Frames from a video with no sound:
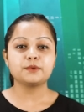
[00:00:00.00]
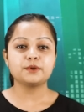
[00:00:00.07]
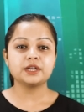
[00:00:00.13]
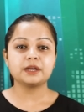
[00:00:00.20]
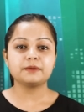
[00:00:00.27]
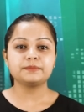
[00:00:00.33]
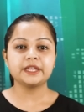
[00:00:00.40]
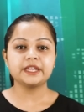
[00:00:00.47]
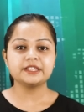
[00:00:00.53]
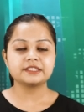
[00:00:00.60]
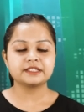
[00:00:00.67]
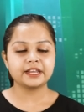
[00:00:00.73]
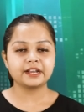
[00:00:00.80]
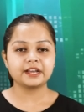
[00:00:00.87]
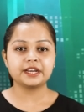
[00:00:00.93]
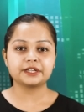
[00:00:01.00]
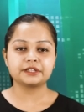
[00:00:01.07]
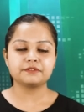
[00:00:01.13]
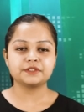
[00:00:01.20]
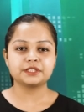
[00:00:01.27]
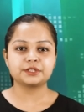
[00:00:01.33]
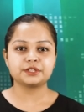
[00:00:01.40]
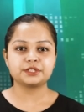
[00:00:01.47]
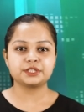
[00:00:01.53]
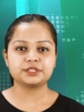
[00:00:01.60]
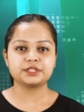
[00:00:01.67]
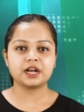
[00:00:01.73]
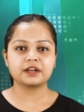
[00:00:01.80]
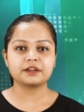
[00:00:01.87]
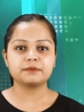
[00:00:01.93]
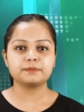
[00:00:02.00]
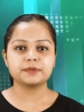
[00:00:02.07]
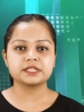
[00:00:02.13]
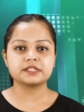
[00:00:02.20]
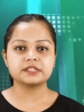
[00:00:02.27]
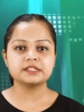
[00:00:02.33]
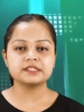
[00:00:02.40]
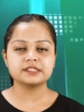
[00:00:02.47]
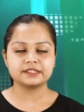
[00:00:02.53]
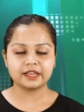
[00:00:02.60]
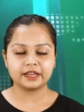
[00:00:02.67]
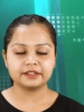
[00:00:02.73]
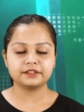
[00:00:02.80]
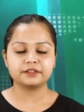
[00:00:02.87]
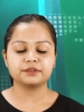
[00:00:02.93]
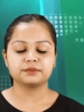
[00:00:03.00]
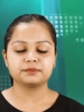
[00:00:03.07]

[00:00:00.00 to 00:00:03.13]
more updates, stay connected with Krishi Jagran Business. Thank